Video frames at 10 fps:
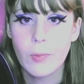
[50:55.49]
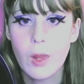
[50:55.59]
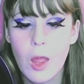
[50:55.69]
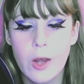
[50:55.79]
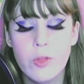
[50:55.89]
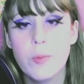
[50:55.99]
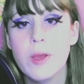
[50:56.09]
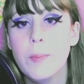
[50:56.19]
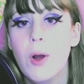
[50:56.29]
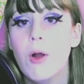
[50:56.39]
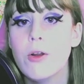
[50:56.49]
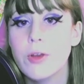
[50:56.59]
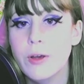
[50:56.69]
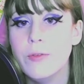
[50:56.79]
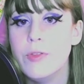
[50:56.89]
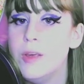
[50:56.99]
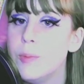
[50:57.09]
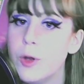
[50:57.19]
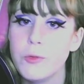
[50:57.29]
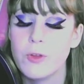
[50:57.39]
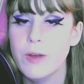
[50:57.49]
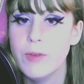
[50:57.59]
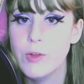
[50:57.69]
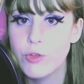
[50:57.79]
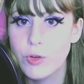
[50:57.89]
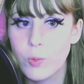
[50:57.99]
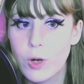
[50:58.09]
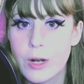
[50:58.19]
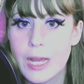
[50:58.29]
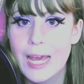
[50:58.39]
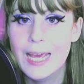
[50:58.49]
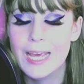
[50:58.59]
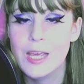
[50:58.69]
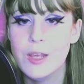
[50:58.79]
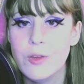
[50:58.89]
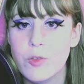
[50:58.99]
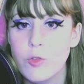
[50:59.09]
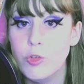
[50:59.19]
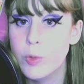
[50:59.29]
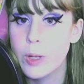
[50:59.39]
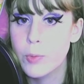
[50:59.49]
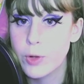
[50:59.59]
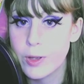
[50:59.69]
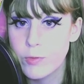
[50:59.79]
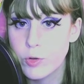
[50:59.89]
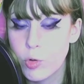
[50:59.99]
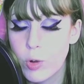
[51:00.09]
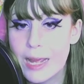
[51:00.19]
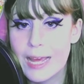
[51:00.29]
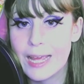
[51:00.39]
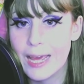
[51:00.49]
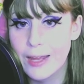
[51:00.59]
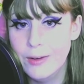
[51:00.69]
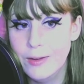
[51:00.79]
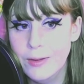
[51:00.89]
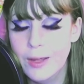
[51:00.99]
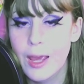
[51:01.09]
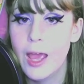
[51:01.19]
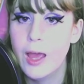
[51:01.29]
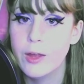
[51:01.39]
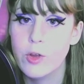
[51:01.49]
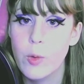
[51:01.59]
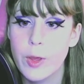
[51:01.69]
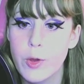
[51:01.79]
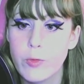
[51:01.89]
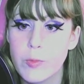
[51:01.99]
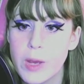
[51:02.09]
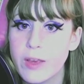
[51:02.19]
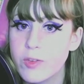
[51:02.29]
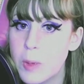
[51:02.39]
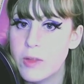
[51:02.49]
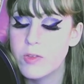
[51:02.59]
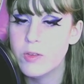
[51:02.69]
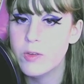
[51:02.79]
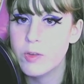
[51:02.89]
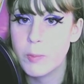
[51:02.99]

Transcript: Another big part of the post-convention work is doing book inventory again and going over my expenses and my